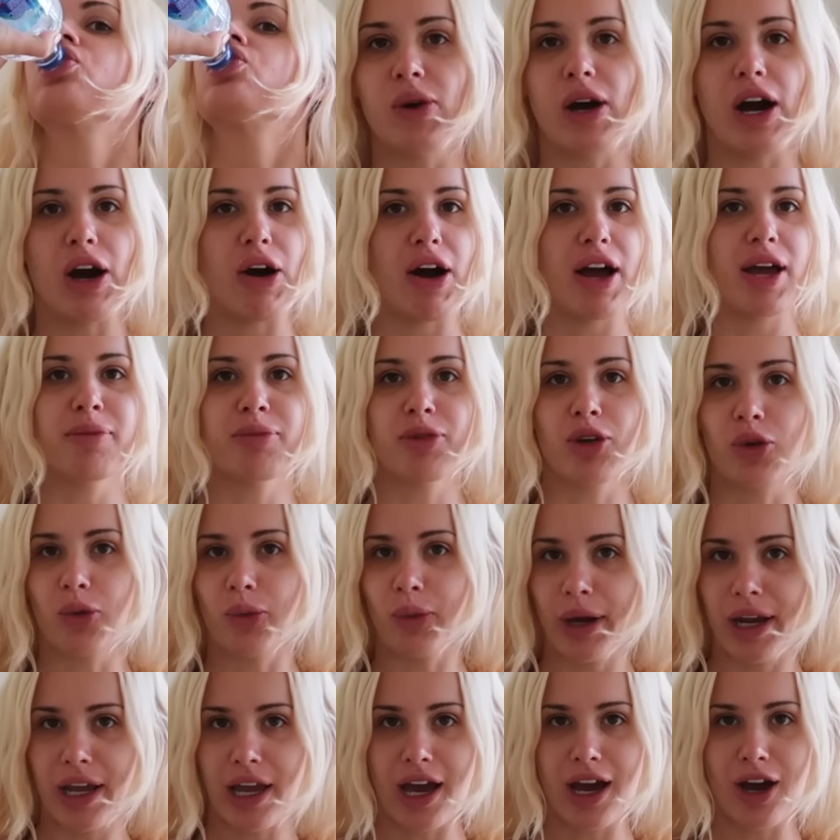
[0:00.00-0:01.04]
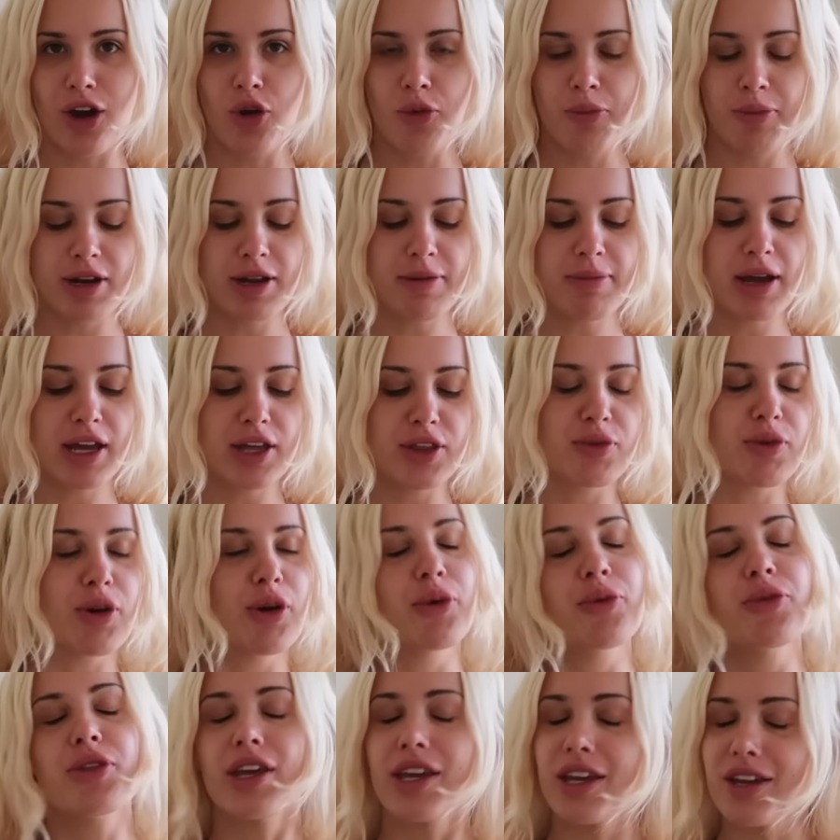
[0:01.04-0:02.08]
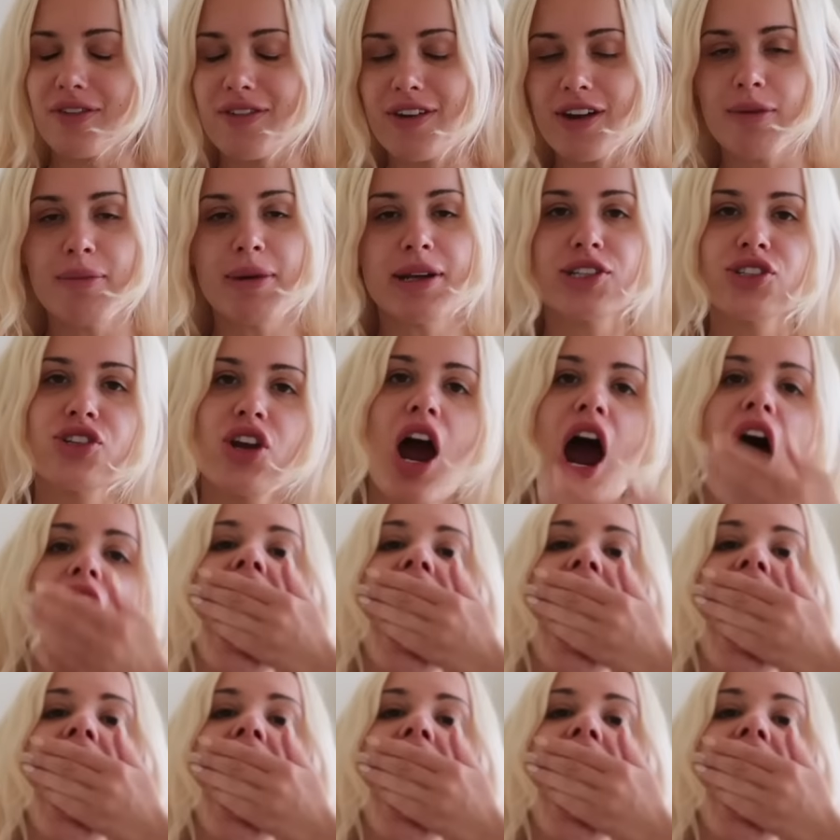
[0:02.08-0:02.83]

Wow, I'm great at opening my throat. Thank you very much.